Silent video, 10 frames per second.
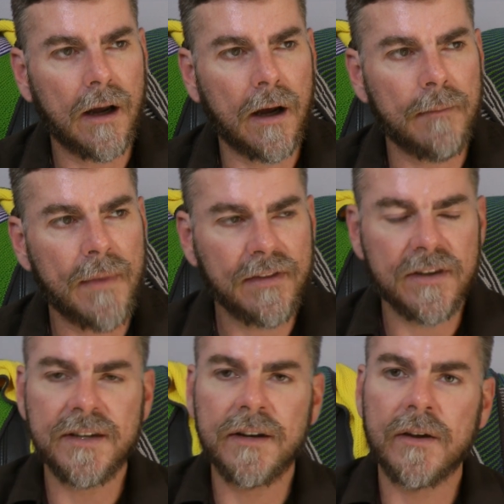um, at
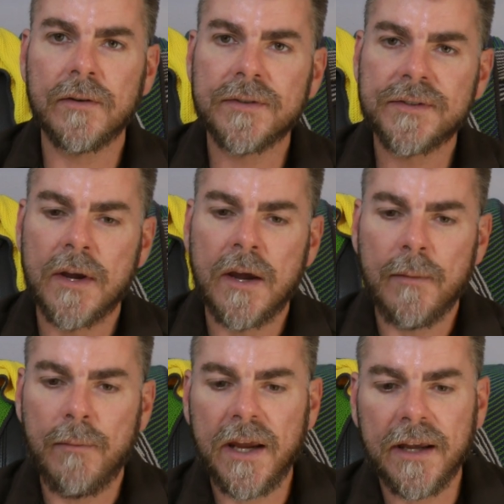the dinner there was
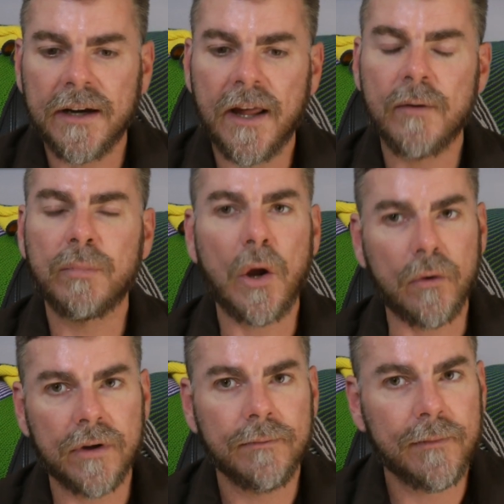me and another
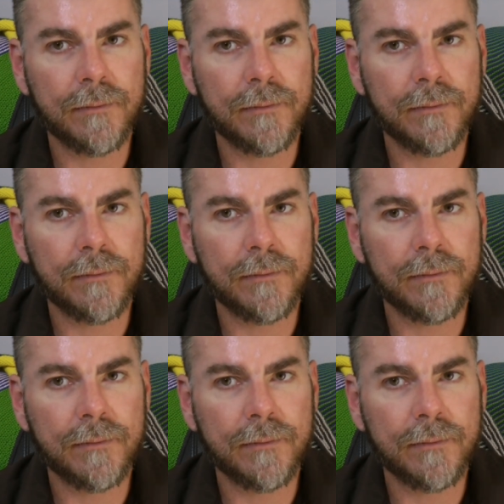bloke